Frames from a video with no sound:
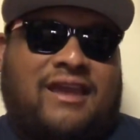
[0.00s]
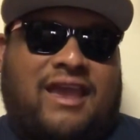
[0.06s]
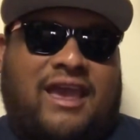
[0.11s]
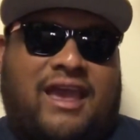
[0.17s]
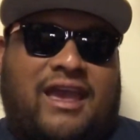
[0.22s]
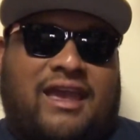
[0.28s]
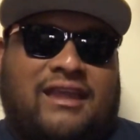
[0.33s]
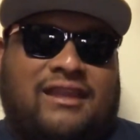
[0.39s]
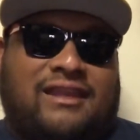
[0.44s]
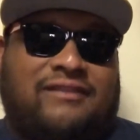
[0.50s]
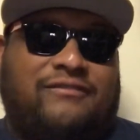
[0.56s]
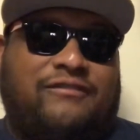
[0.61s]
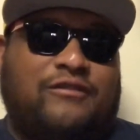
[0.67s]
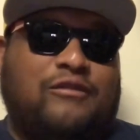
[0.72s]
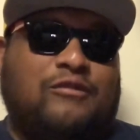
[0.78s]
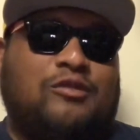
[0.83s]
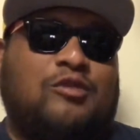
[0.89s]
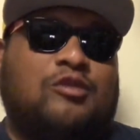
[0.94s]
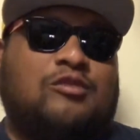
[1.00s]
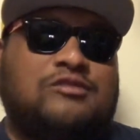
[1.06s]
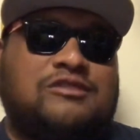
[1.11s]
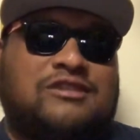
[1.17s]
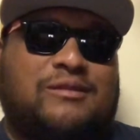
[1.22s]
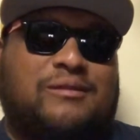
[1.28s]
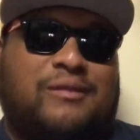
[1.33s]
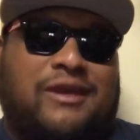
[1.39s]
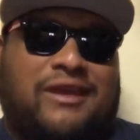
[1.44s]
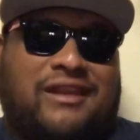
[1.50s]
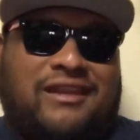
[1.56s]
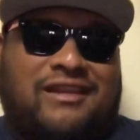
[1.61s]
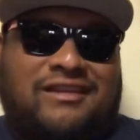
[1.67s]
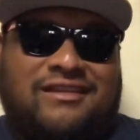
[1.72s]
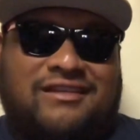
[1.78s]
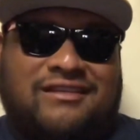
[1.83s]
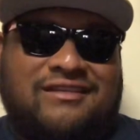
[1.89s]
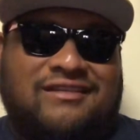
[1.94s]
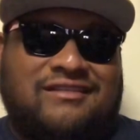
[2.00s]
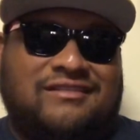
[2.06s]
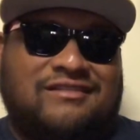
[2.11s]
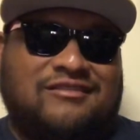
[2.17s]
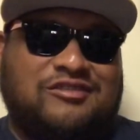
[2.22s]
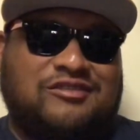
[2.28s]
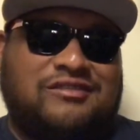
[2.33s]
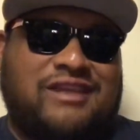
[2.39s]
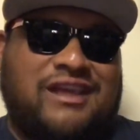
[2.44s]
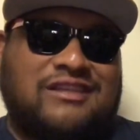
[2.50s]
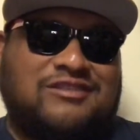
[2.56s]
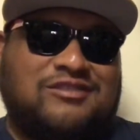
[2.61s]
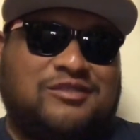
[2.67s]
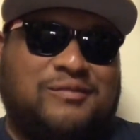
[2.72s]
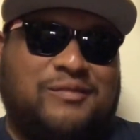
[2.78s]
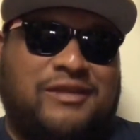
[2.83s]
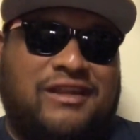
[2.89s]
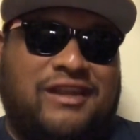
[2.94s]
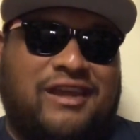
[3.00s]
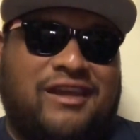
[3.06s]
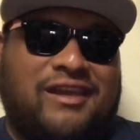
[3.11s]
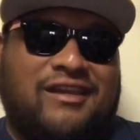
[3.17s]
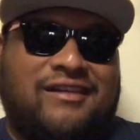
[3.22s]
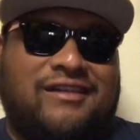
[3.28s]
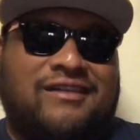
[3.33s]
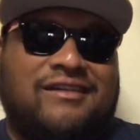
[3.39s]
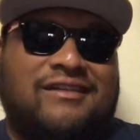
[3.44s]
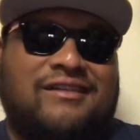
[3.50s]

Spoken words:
And if you know somebody that should be there,